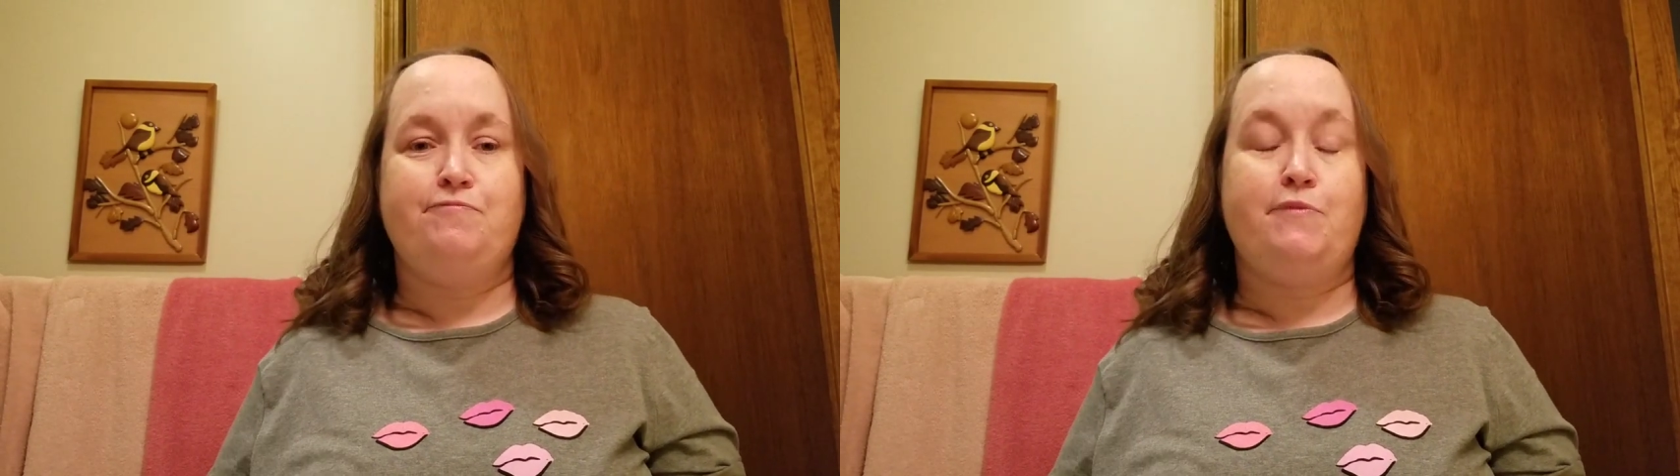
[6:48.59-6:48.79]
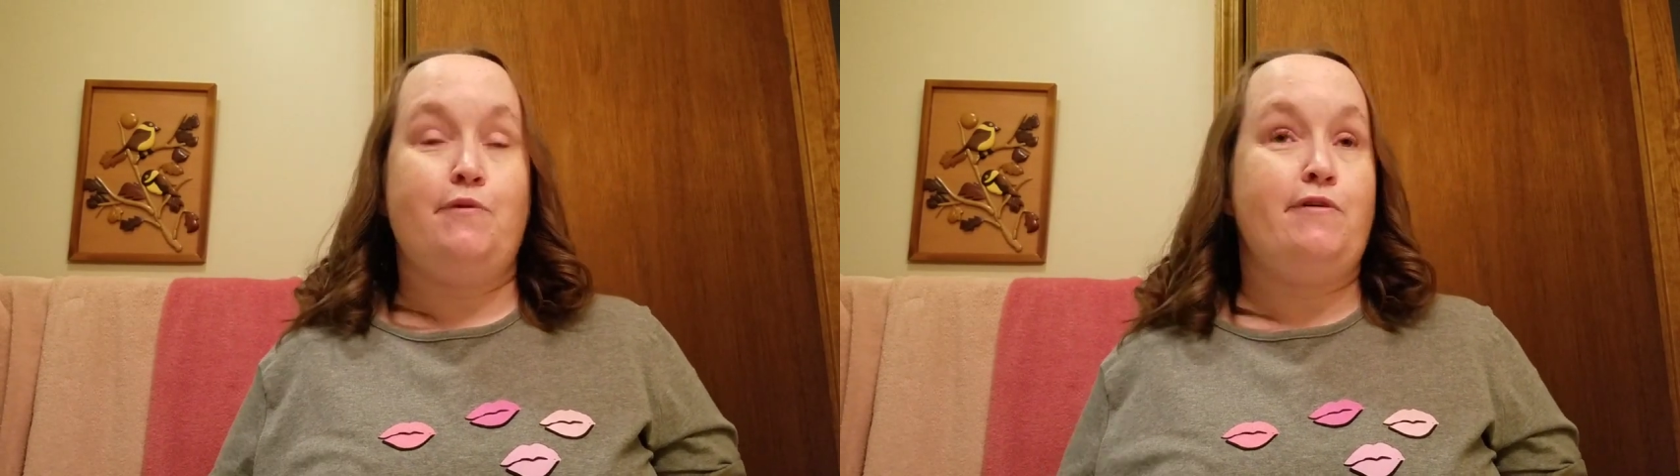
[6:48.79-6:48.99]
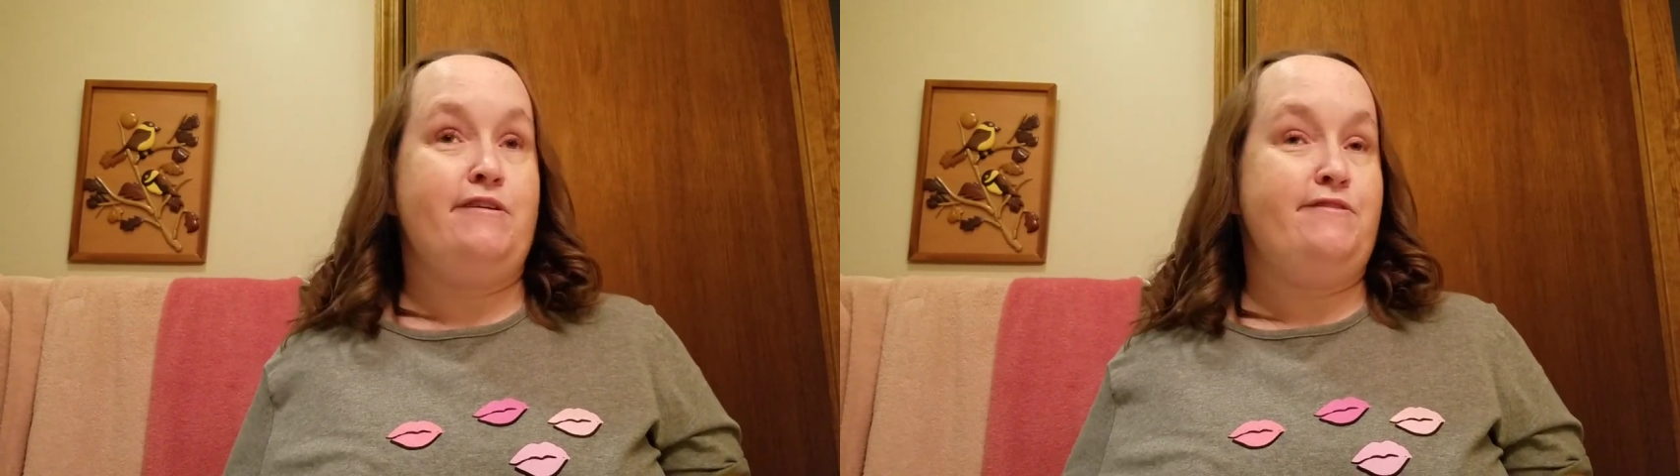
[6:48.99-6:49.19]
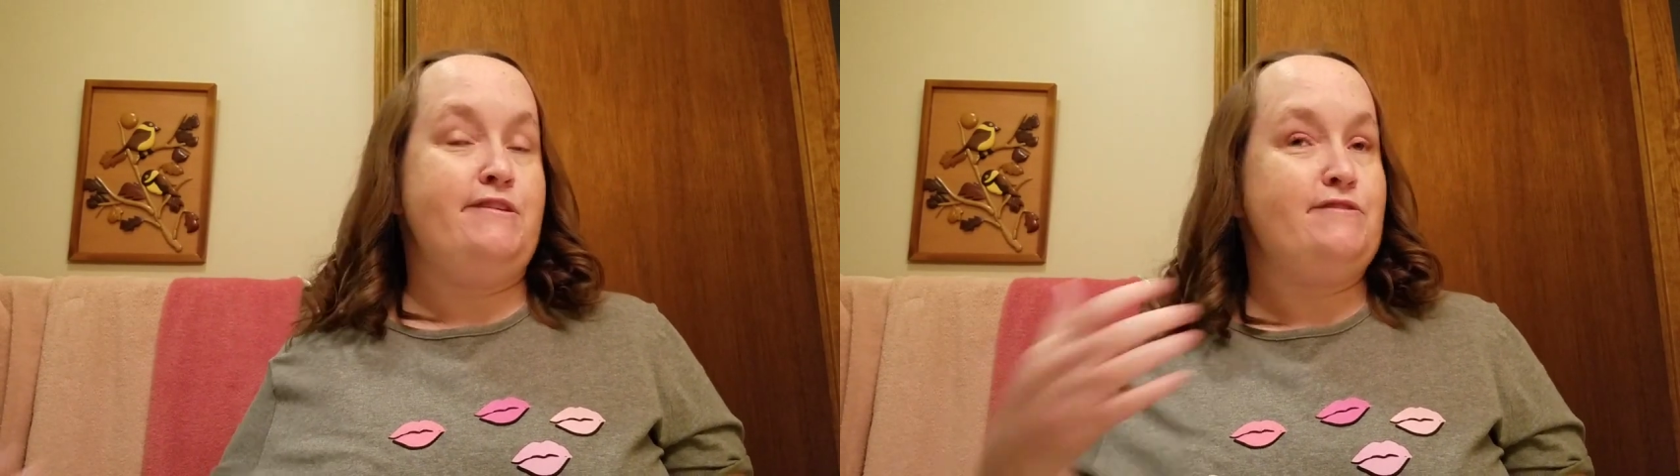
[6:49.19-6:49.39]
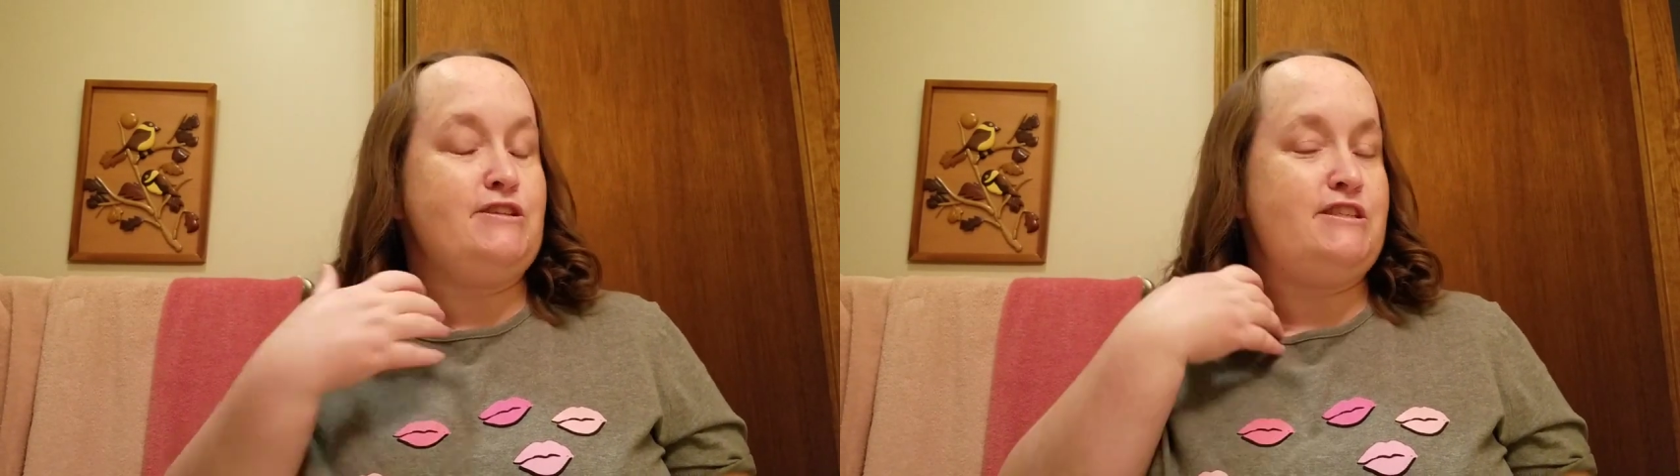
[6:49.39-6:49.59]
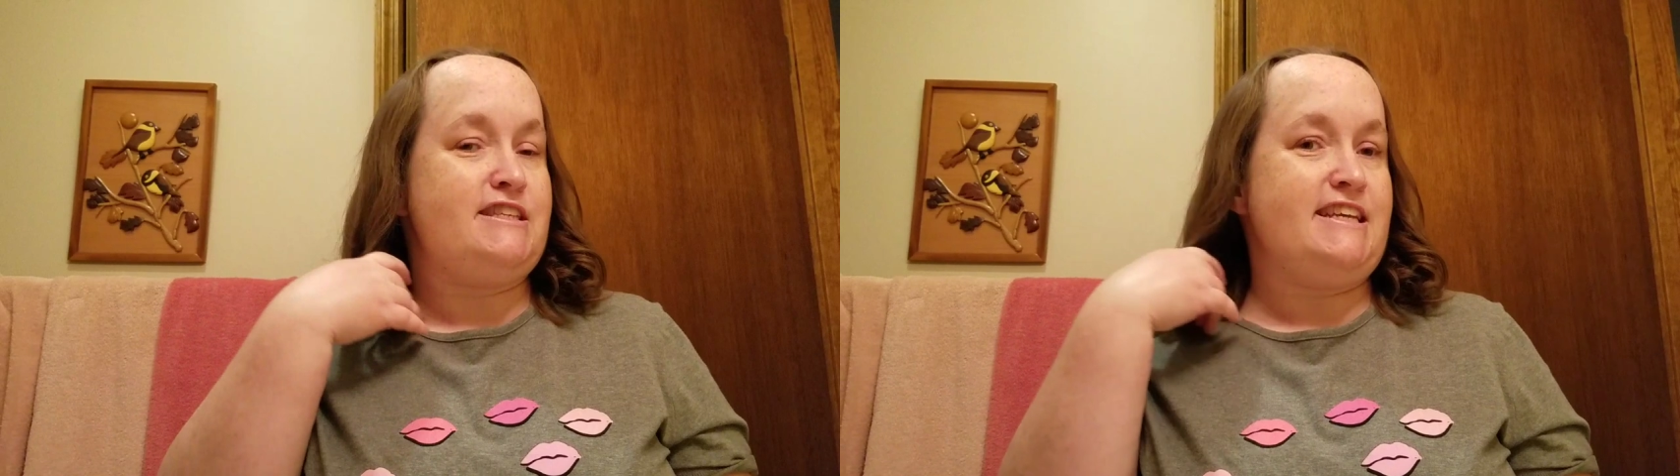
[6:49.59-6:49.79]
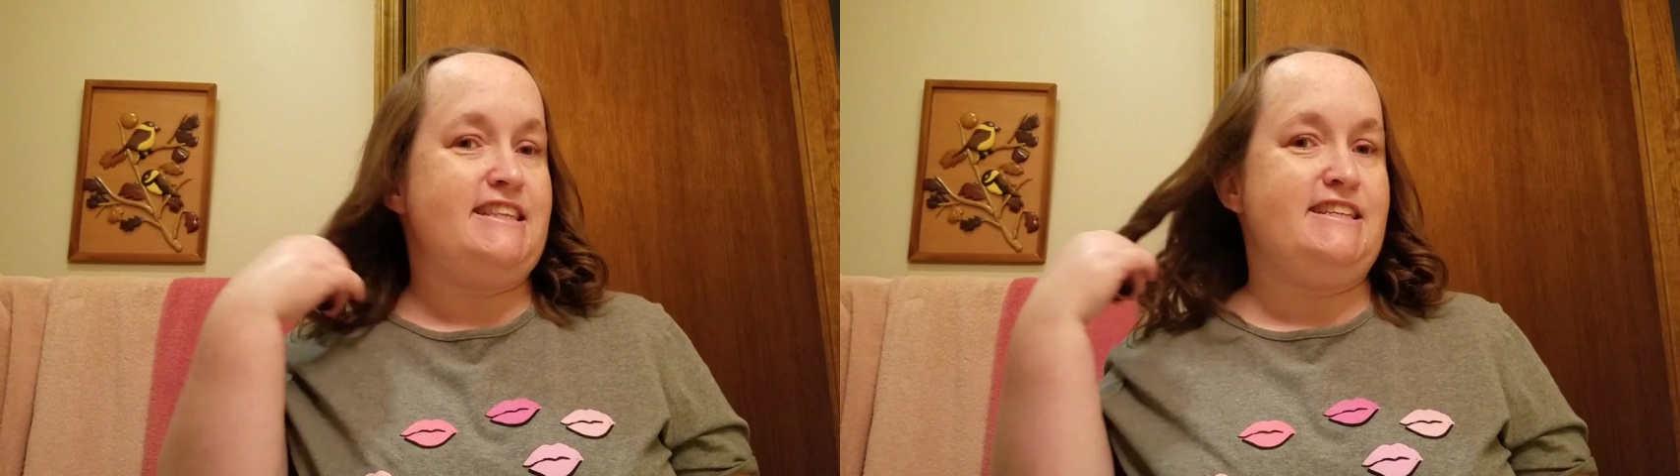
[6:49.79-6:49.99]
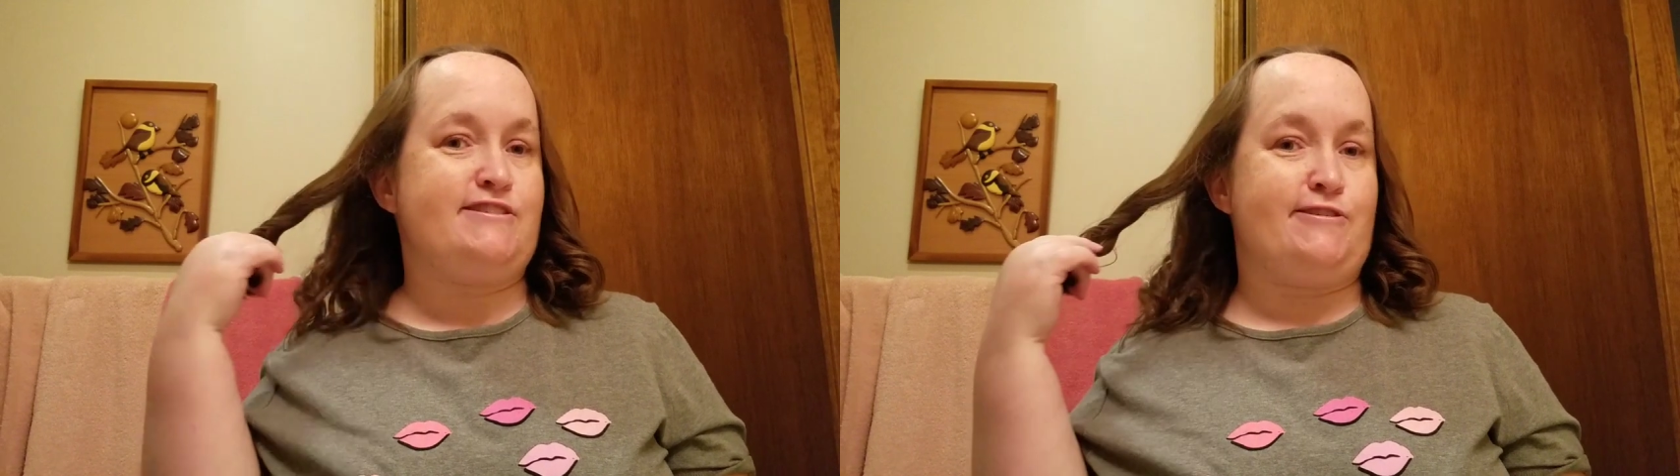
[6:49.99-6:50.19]
or even if you just like
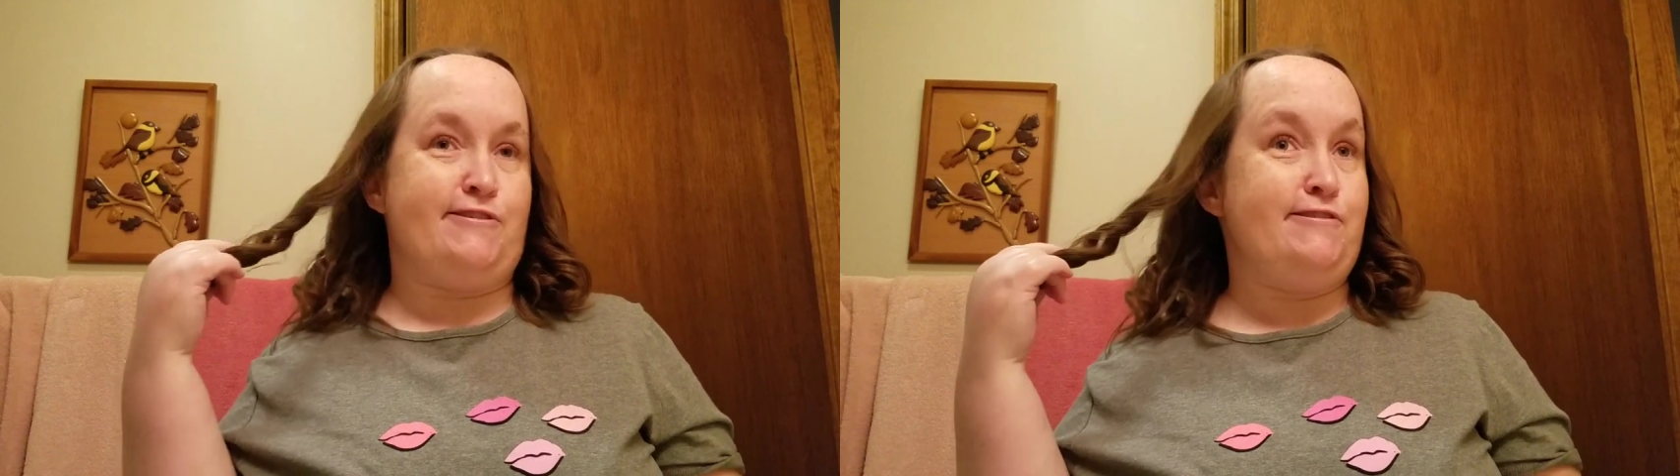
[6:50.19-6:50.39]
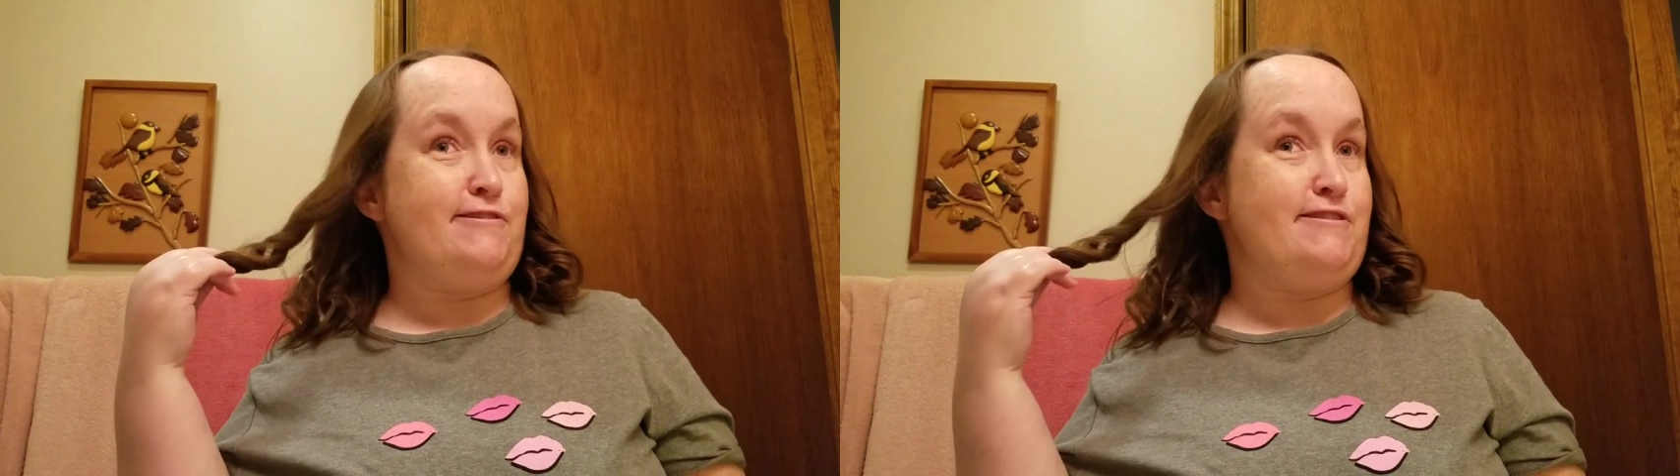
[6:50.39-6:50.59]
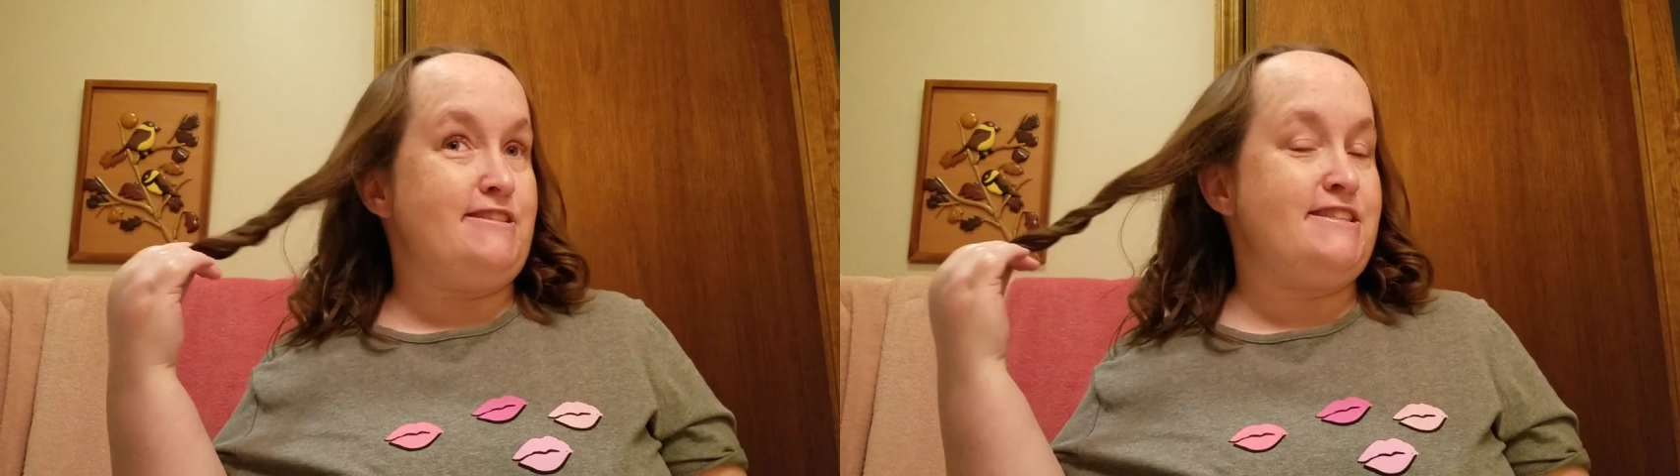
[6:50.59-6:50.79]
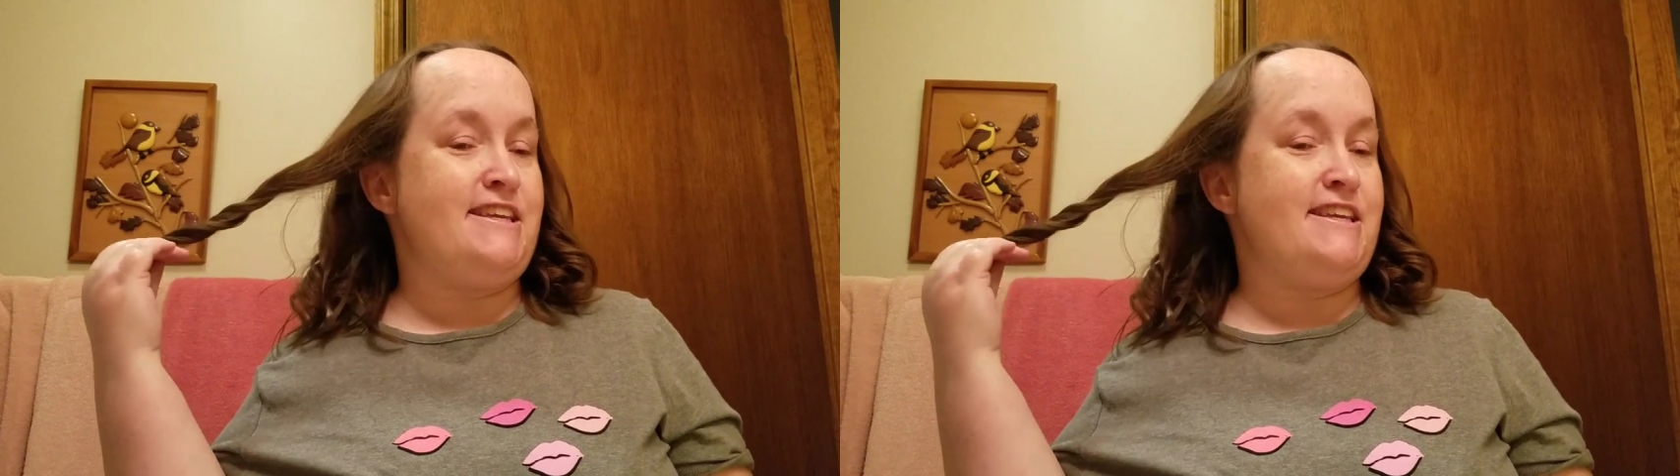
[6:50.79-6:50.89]
these curls,